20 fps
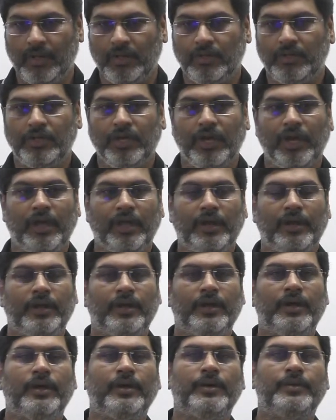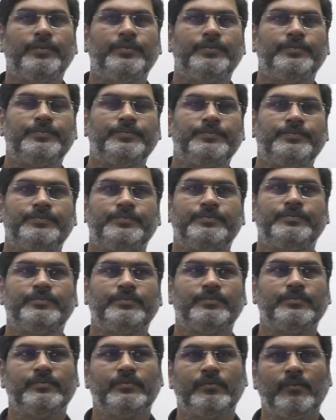There
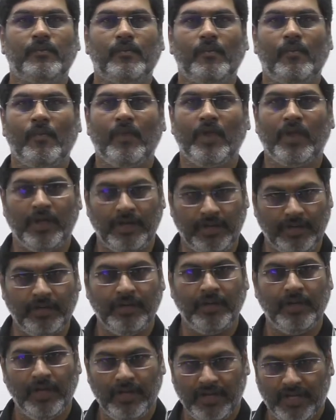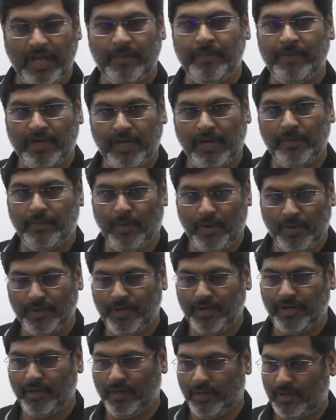in chemical
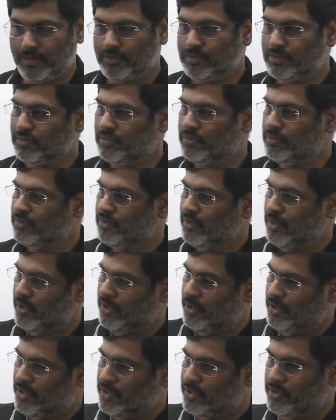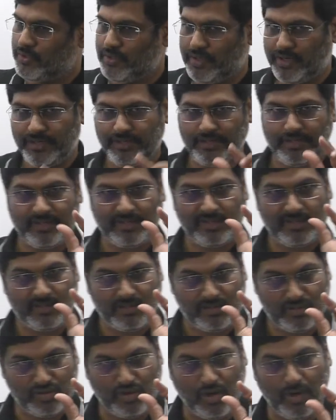bonding also resonance
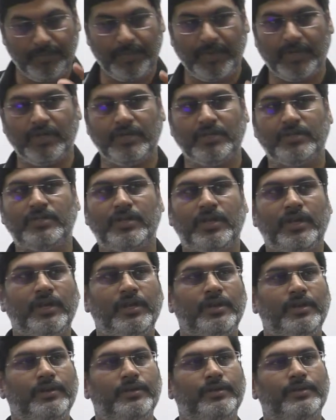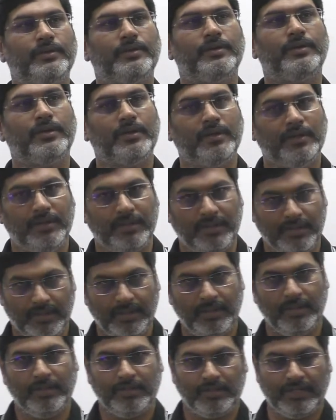topic is there,
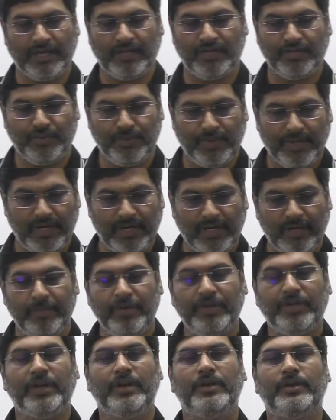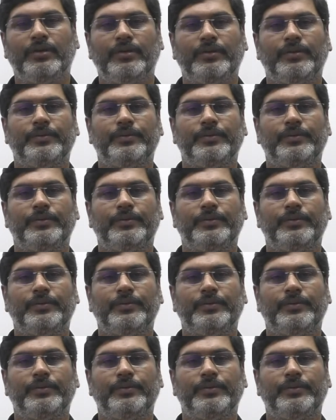that is very limited.